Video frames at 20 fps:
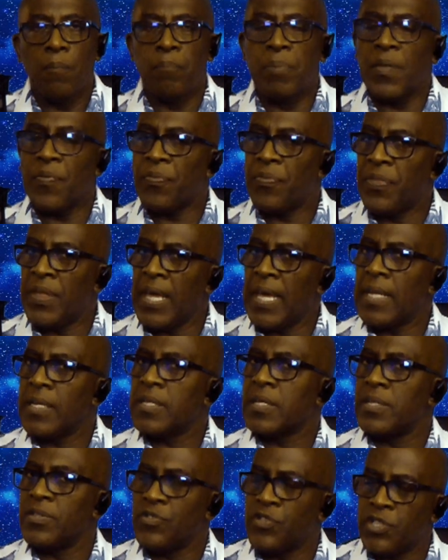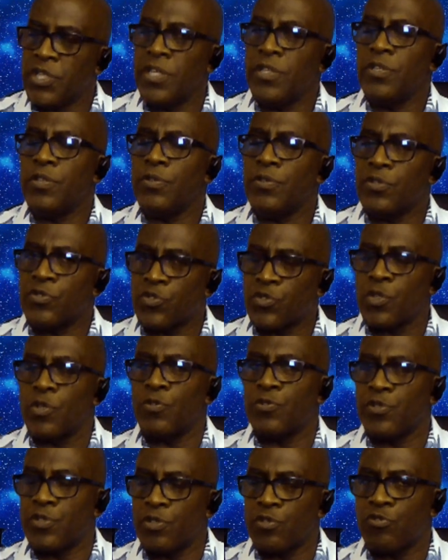but then continue to
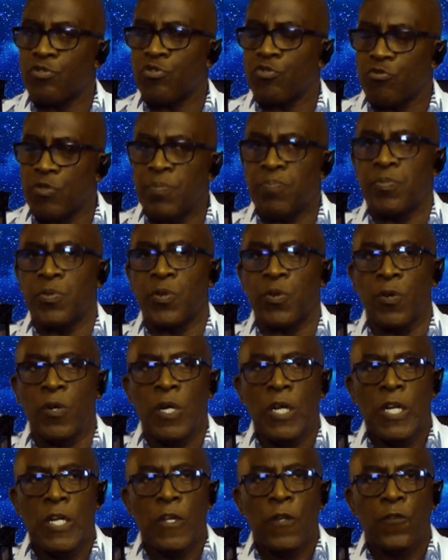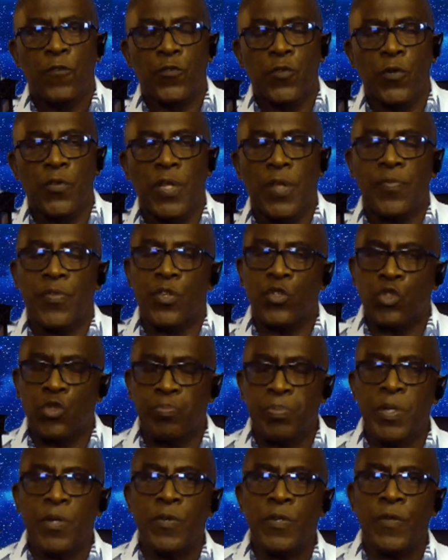search your scripture so that the
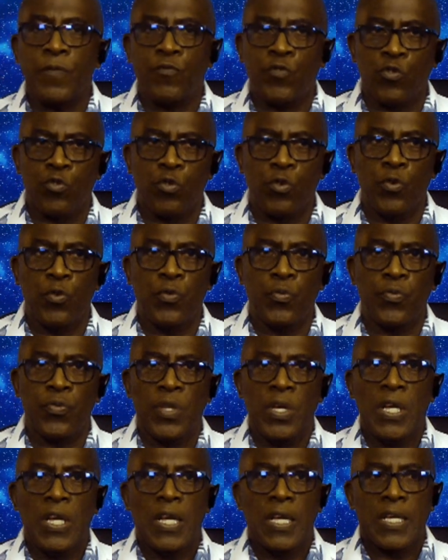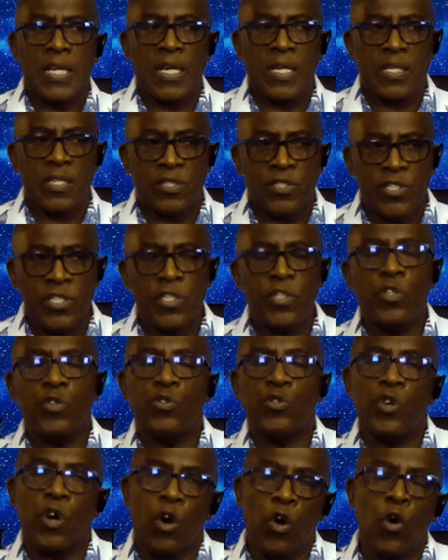Spirit of truth can
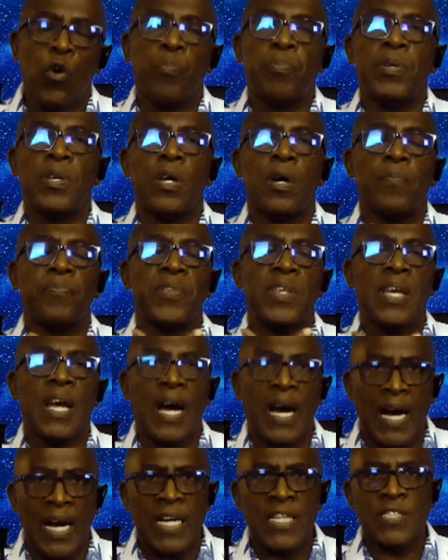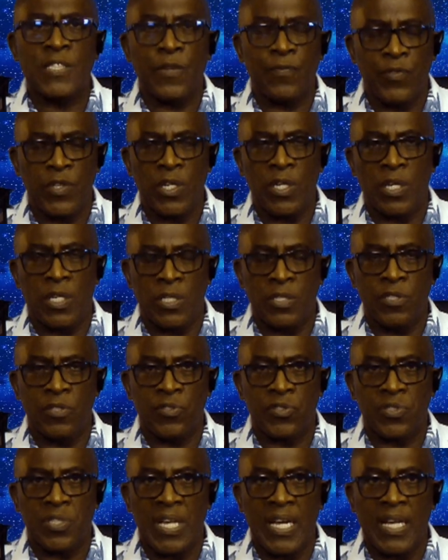continue to open up the eyes of your
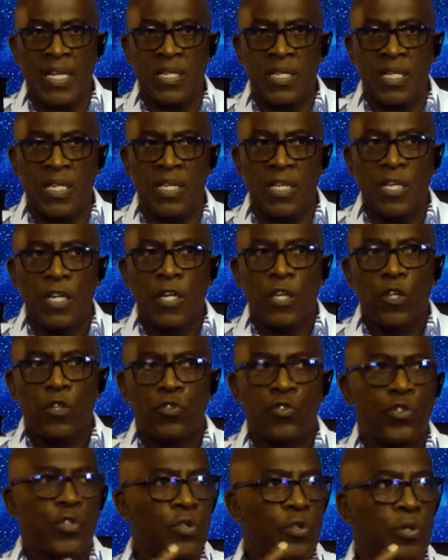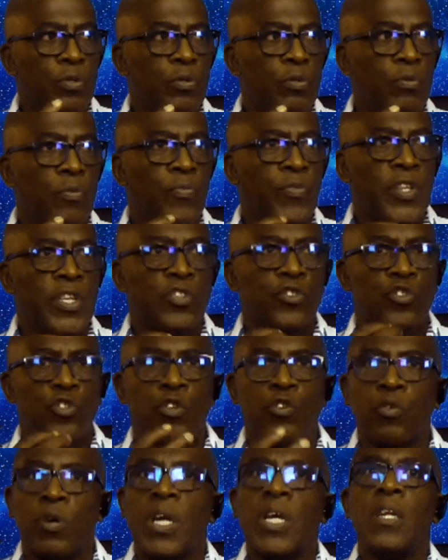understanding to this
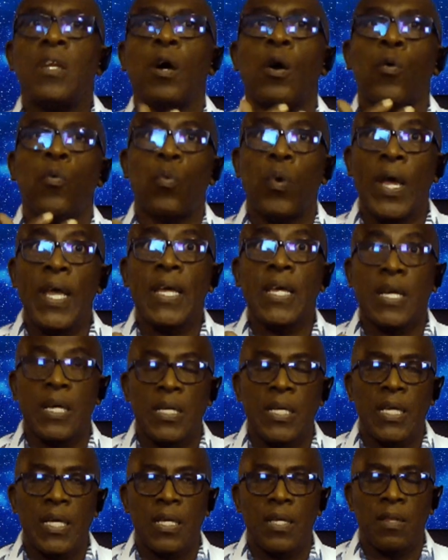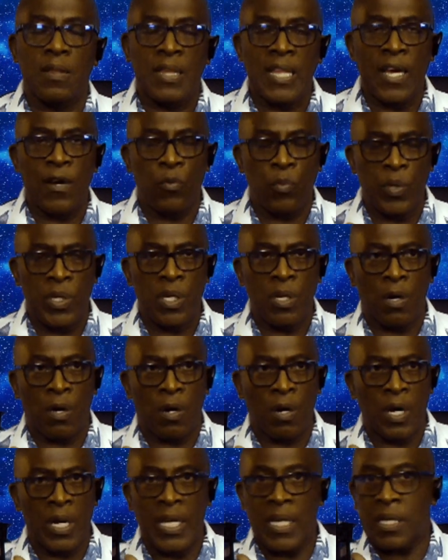great awakening that we
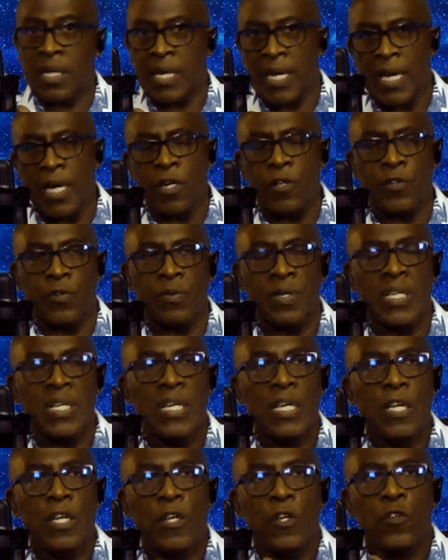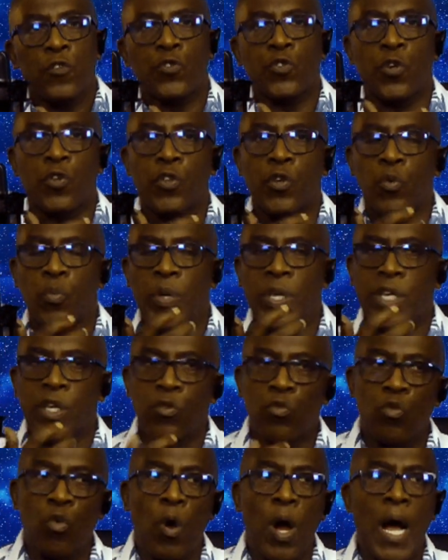are encountering, so that we
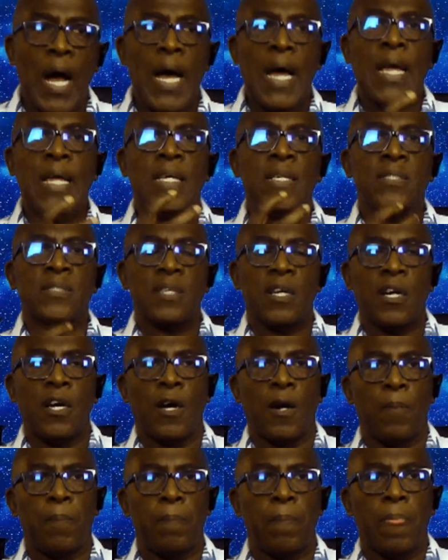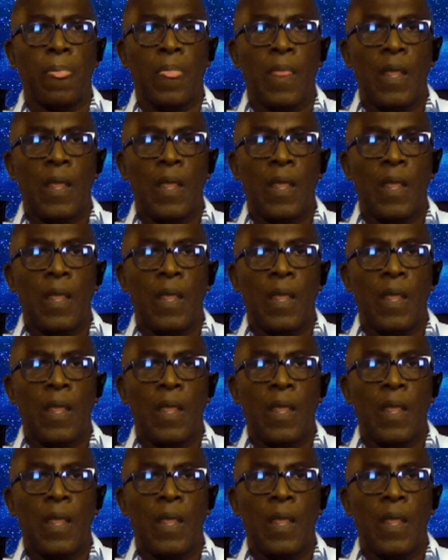can rise up